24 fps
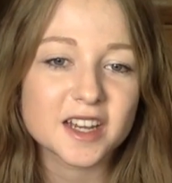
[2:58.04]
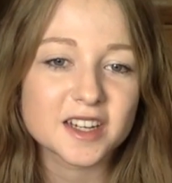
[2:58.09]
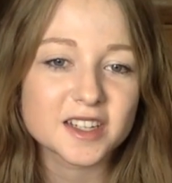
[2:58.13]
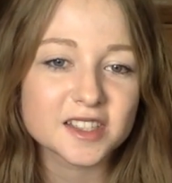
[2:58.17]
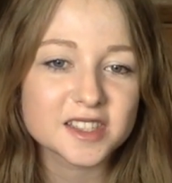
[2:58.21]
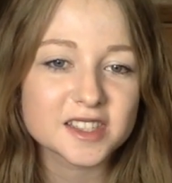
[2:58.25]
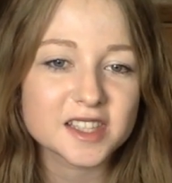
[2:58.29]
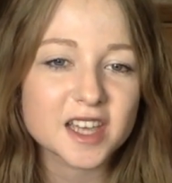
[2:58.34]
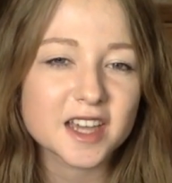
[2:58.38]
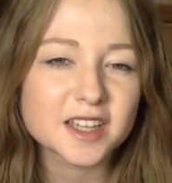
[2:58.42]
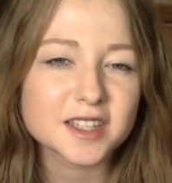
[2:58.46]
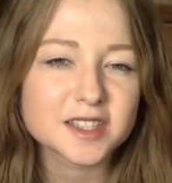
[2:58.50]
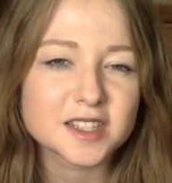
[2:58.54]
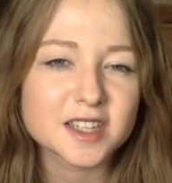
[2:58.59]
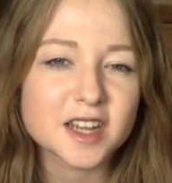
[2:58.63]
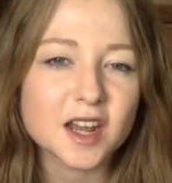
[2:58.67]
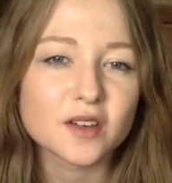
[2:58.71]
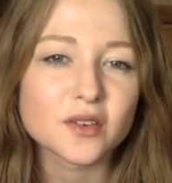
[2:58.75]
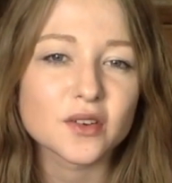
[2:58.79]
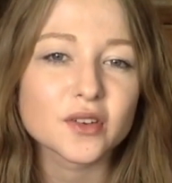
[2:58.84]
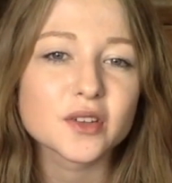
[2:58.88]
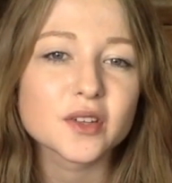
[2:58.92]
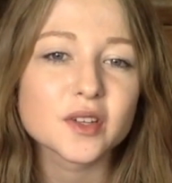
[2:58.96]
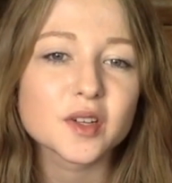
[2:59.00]
kind of slides
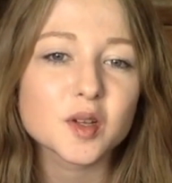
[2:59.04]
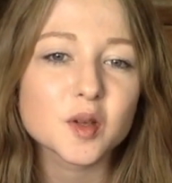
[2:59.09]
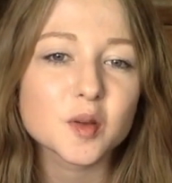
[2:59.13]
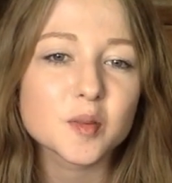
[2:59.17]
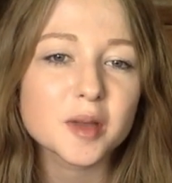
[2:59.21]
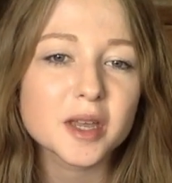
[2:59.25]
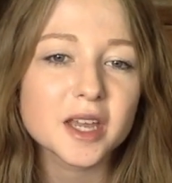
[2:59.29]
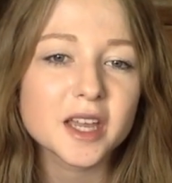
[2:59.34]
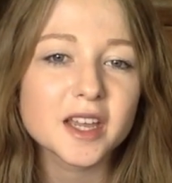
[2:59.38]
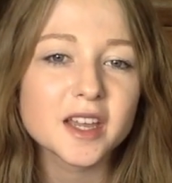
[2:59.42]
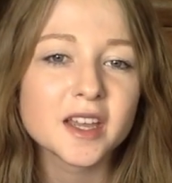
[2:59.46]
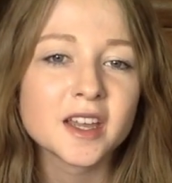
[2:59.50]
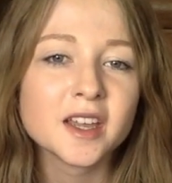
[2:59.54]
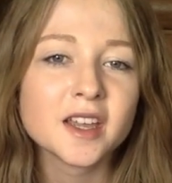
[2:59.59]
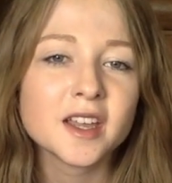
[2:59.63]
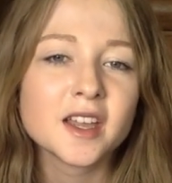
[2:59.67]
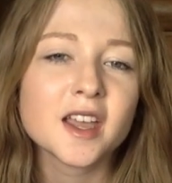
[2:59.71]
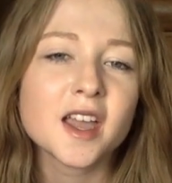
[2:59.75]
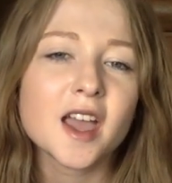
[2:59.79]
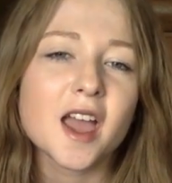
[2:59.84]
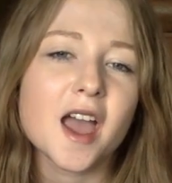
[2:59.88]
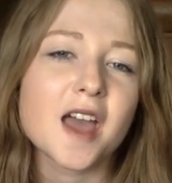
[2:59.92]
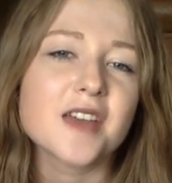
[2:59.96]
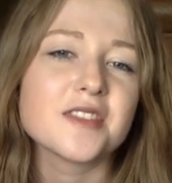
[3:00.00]
down a little bit,
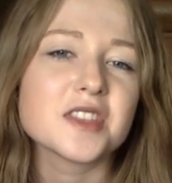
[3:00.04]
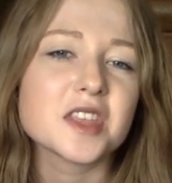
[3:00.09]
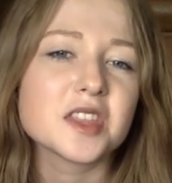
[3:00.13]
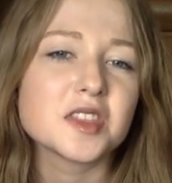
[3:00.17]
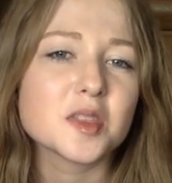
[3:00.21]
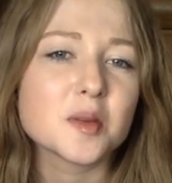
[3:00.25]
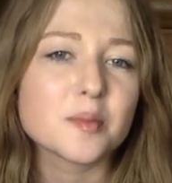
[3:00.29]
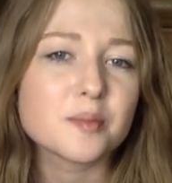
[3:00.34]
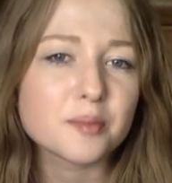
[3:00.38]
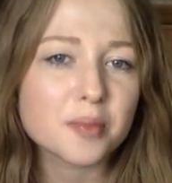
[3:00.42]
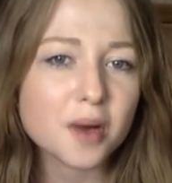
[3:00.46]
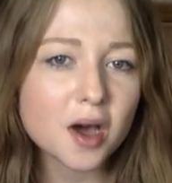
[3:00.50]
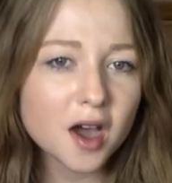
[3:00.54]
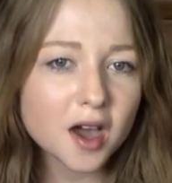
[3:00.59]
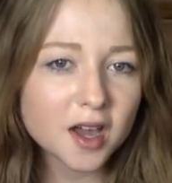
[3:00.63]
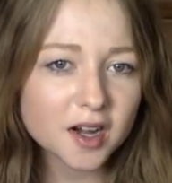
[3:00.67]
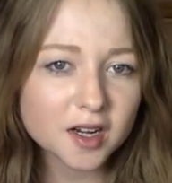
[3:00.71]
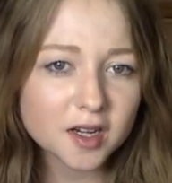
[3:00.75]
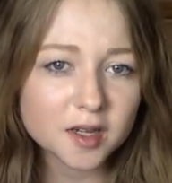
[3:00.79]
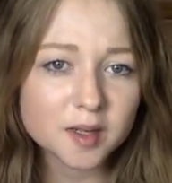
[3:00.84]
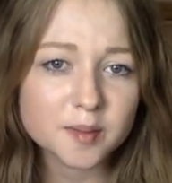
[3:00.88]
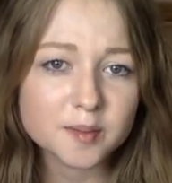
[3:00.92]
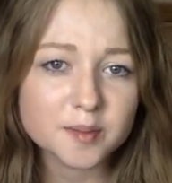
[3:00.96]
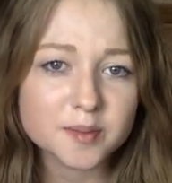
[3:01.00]
and then the
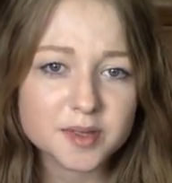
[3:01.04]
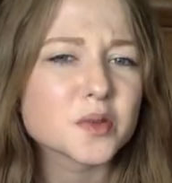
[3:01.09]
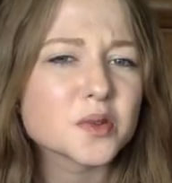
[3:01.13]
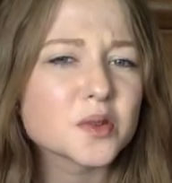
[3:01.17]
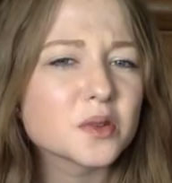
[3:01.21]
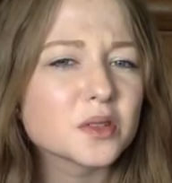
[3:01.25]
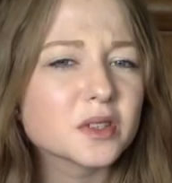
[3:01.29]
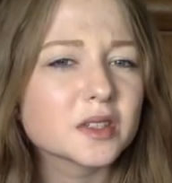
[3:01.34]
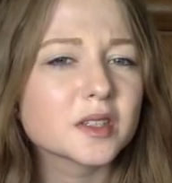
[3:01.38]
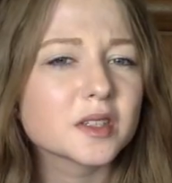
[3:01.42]
bottom so a